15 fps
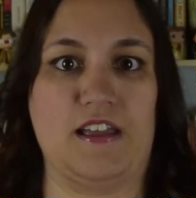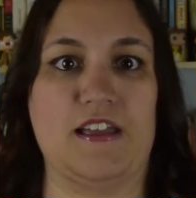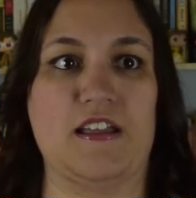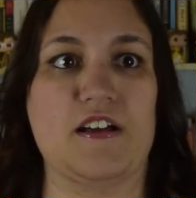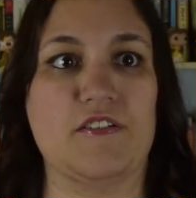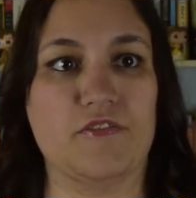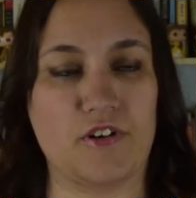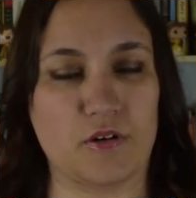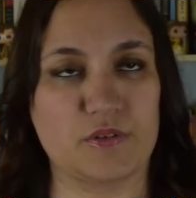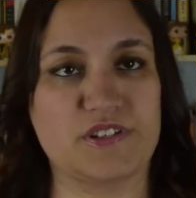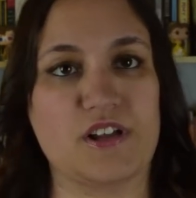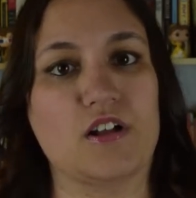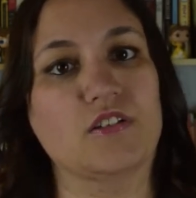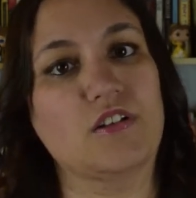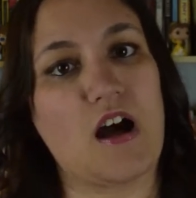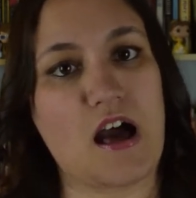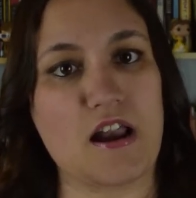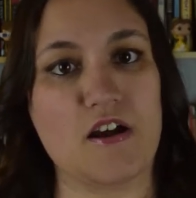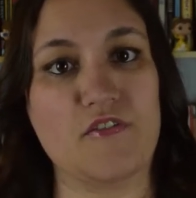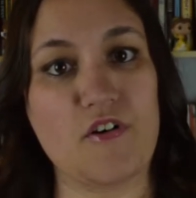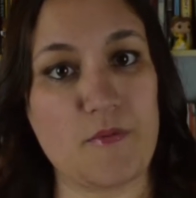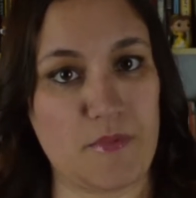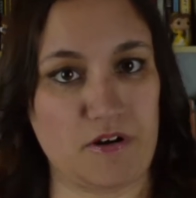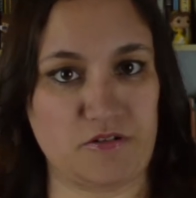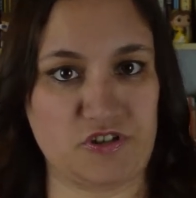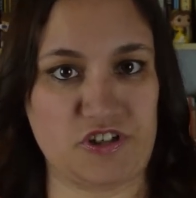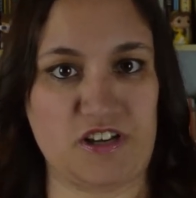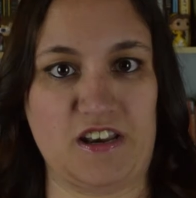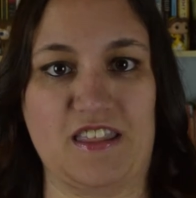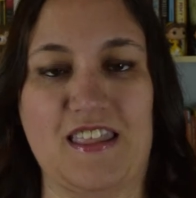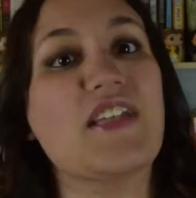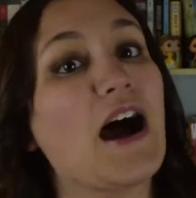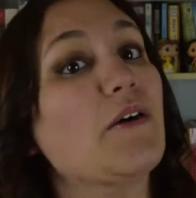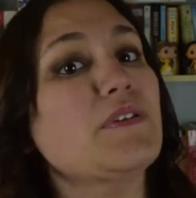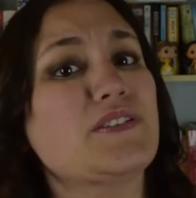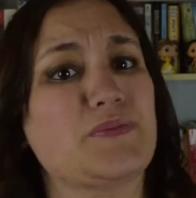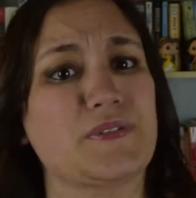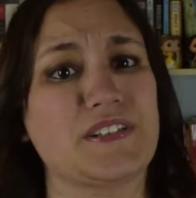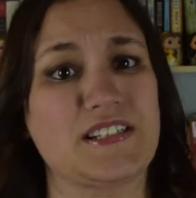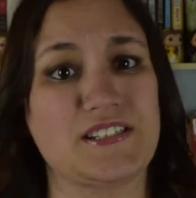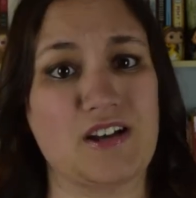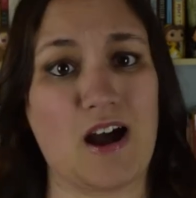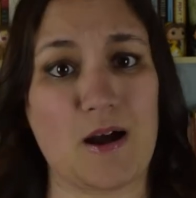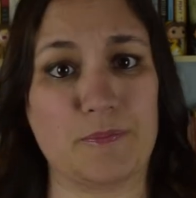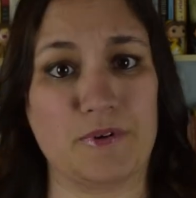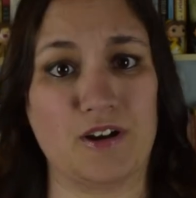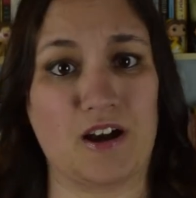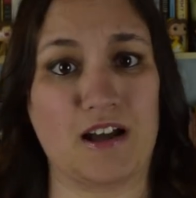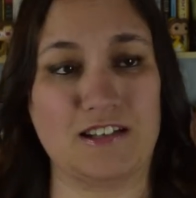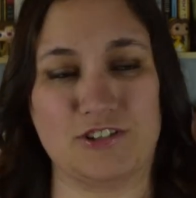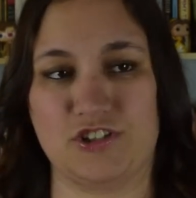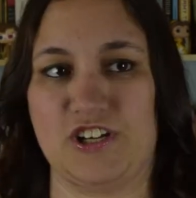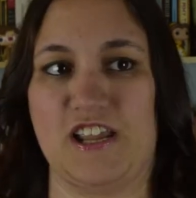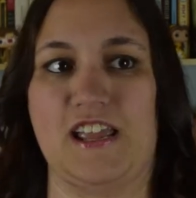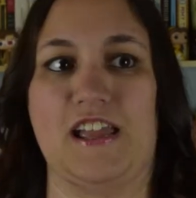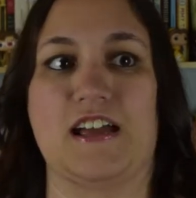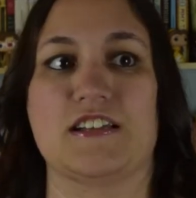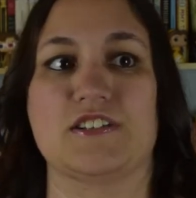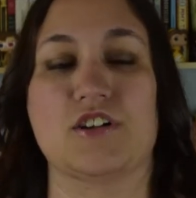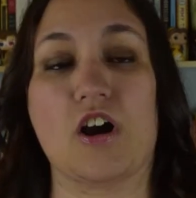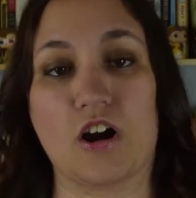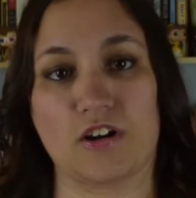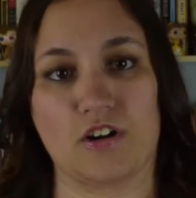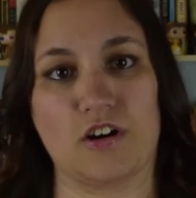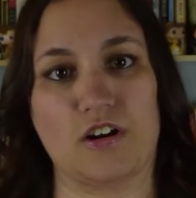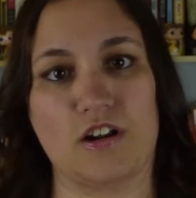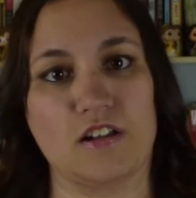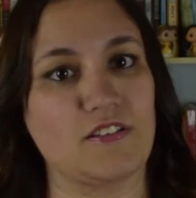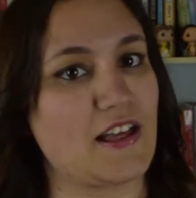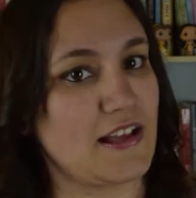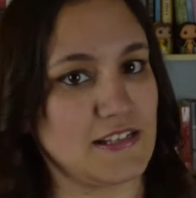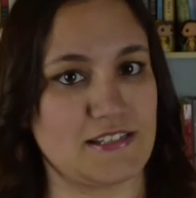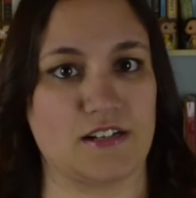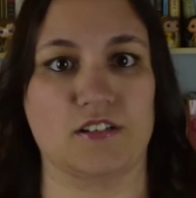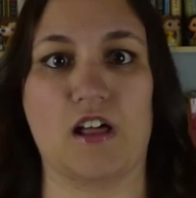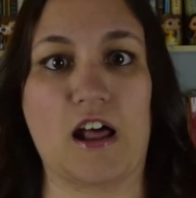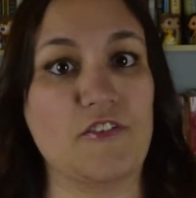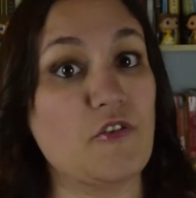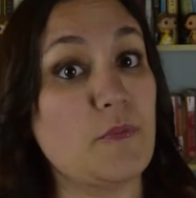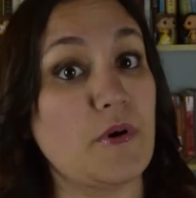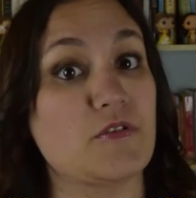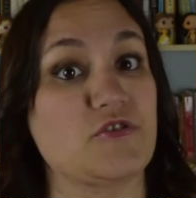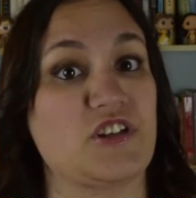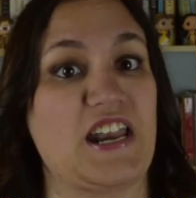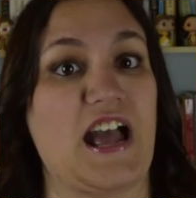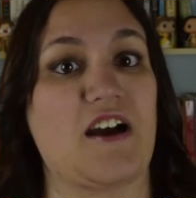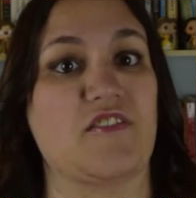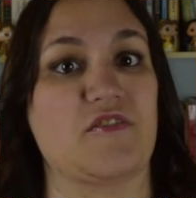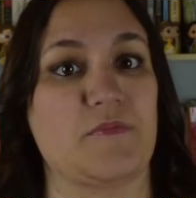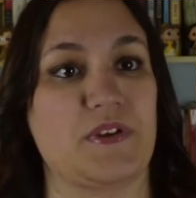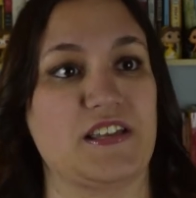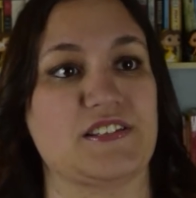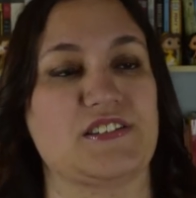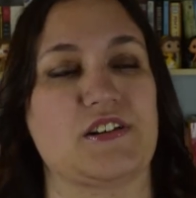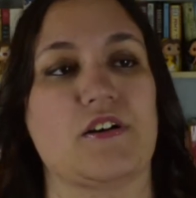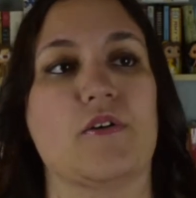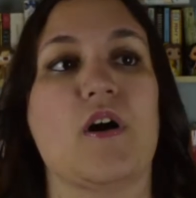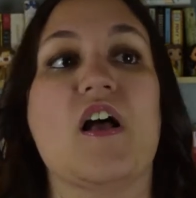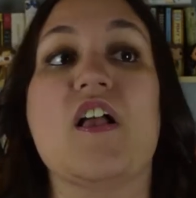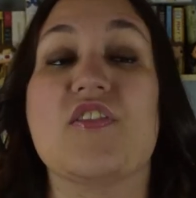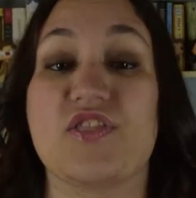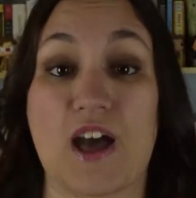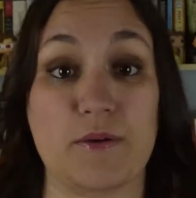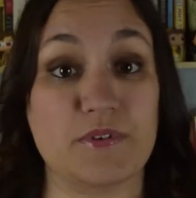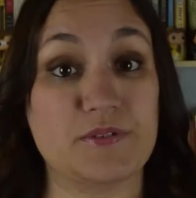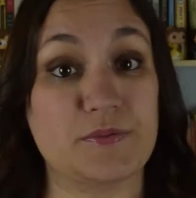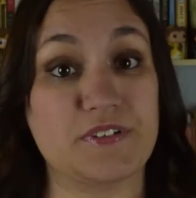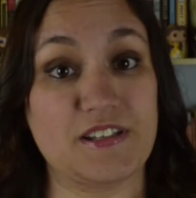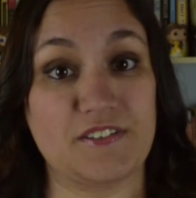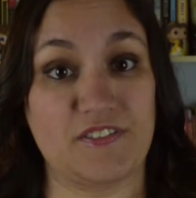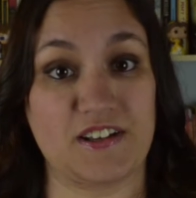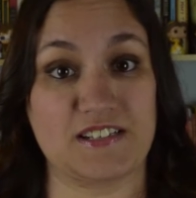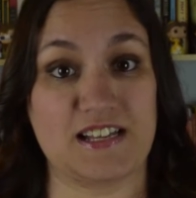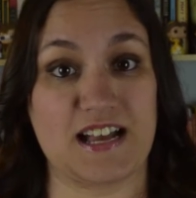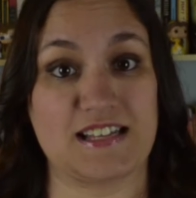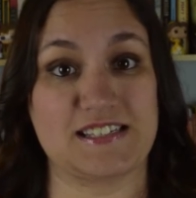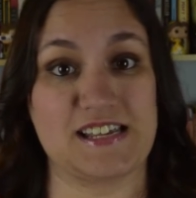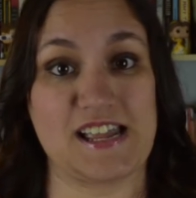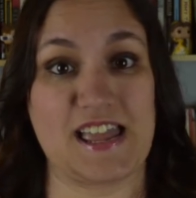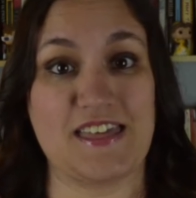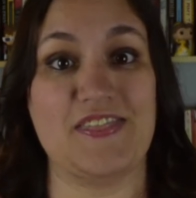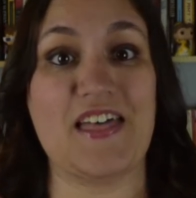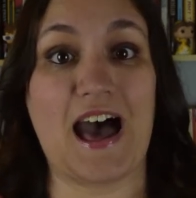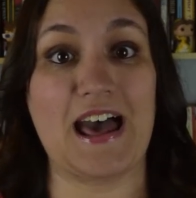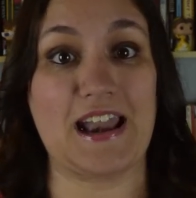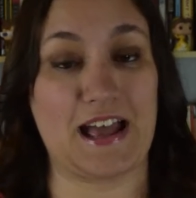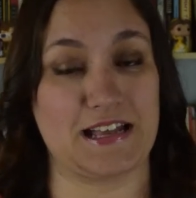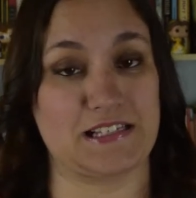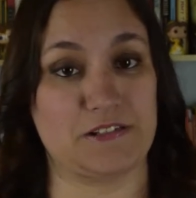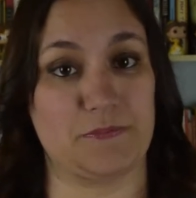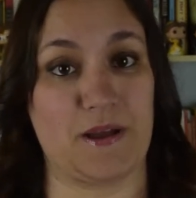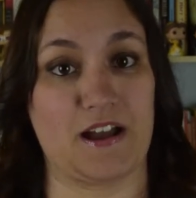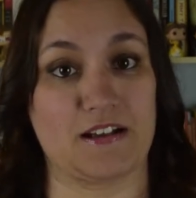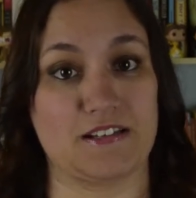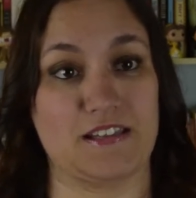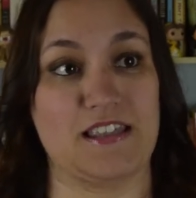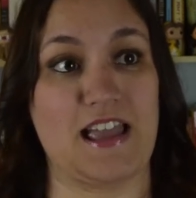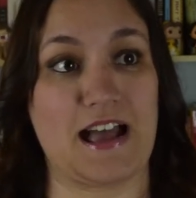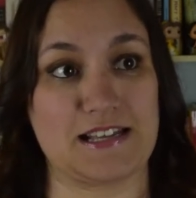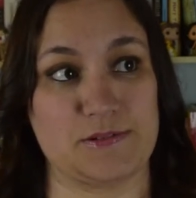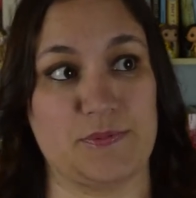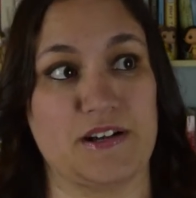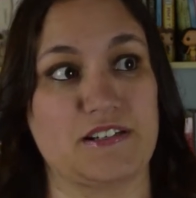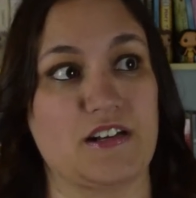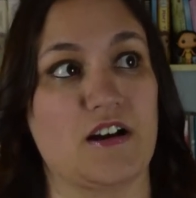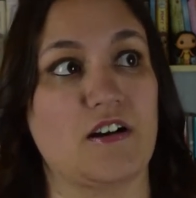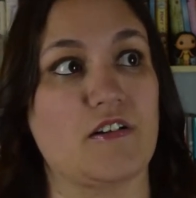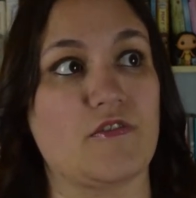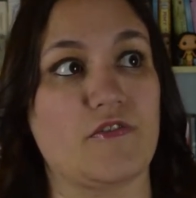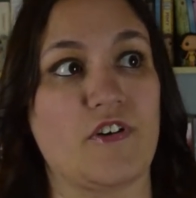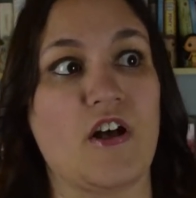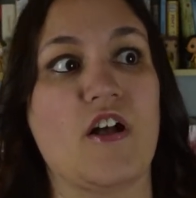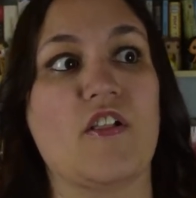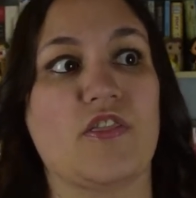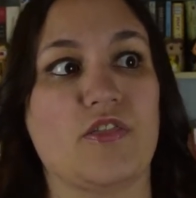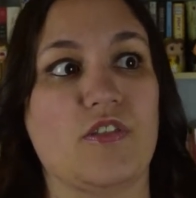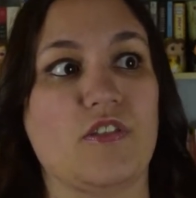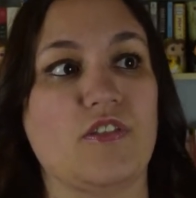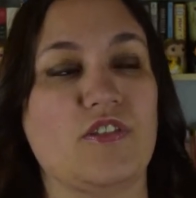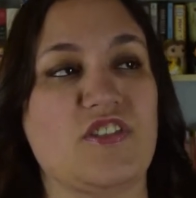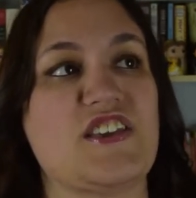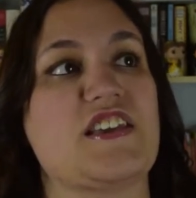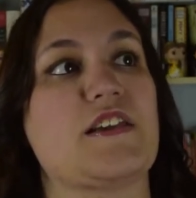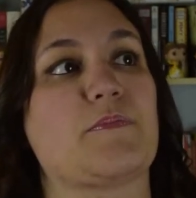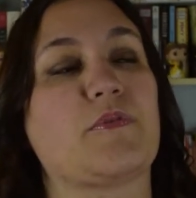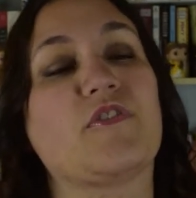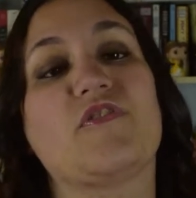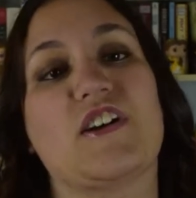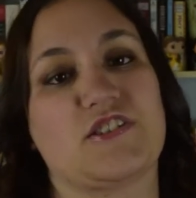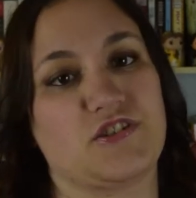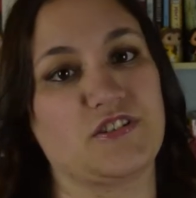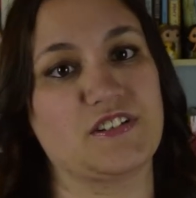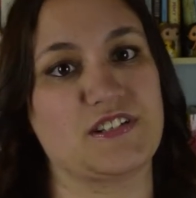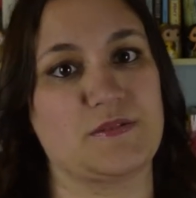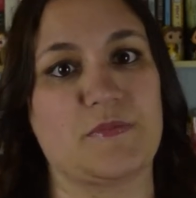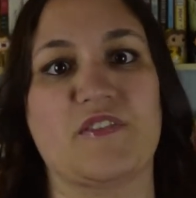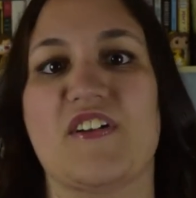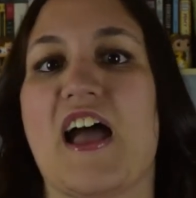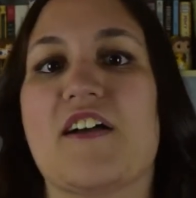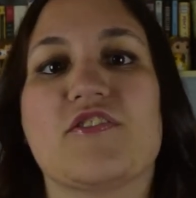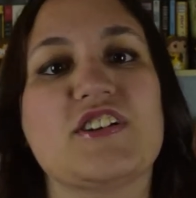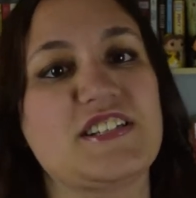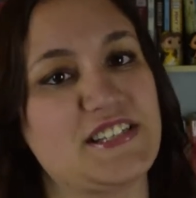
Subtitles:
It evokes a lot of emotion. That was really top notch and garnered, like I said, a lot of emotion out of me. So that was really fantastic in that aspect, the aspect of the professionalism of every